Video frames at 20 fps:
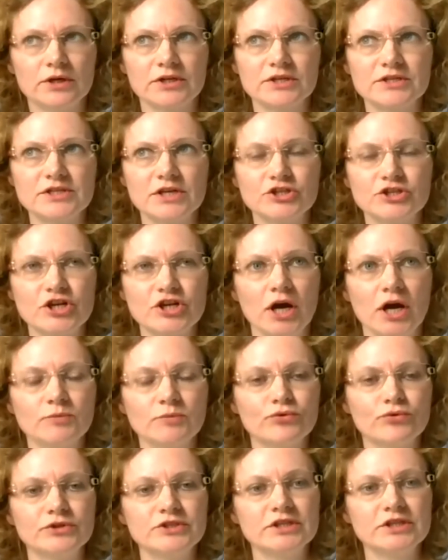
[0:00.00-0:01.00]
such
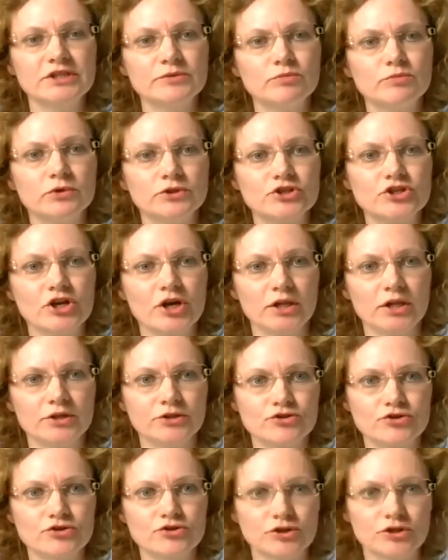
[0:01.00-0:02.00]
unpredictable
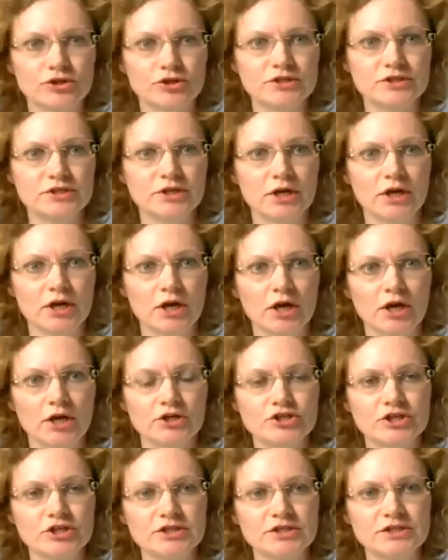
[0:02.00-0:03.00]
challenges,
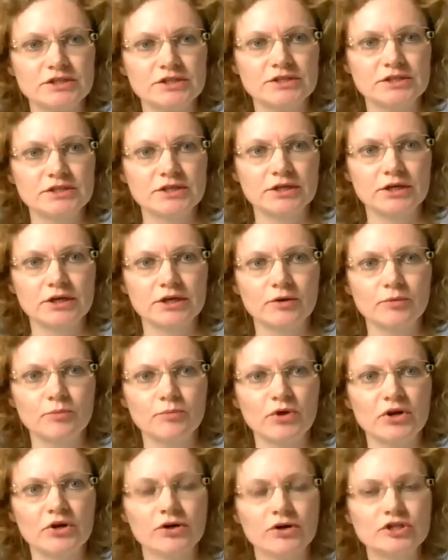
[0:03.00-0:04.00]
just
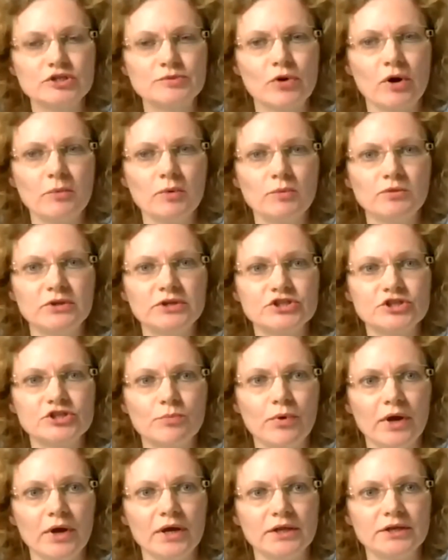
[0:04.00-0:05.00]
because probably
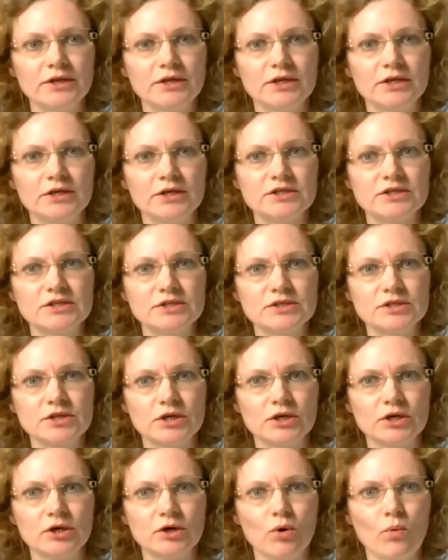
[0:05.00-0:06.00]
Japan is
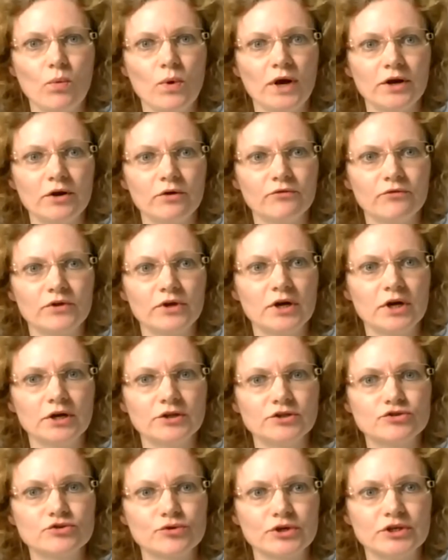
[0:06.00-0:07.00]
one of the
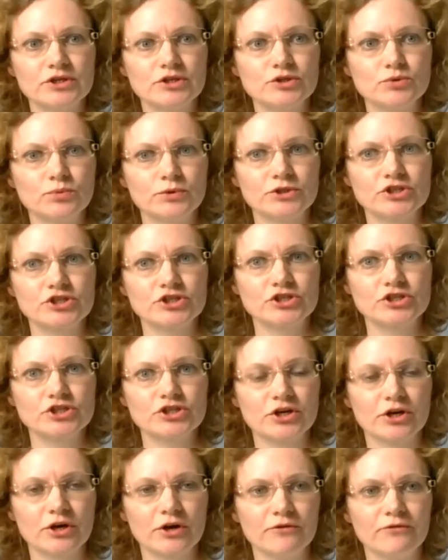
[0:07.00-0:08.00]
countries which
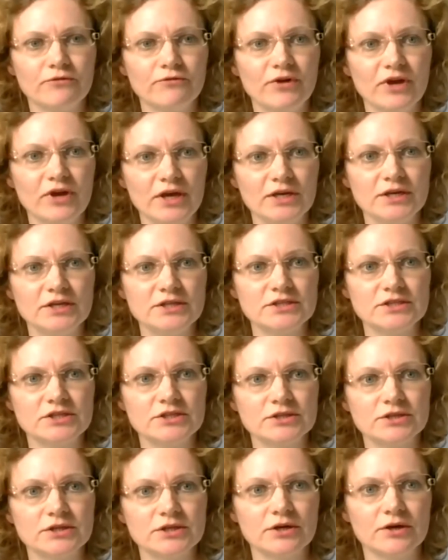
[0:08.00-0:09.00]
faced
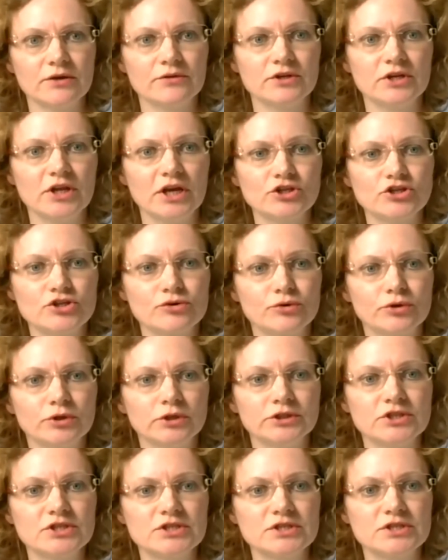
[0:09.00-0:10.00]
the natural
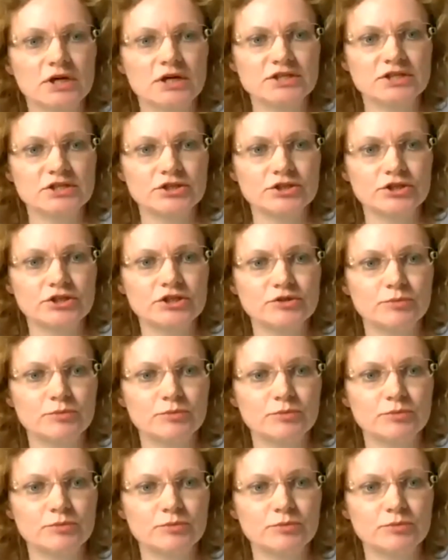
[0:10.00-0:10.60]
disasters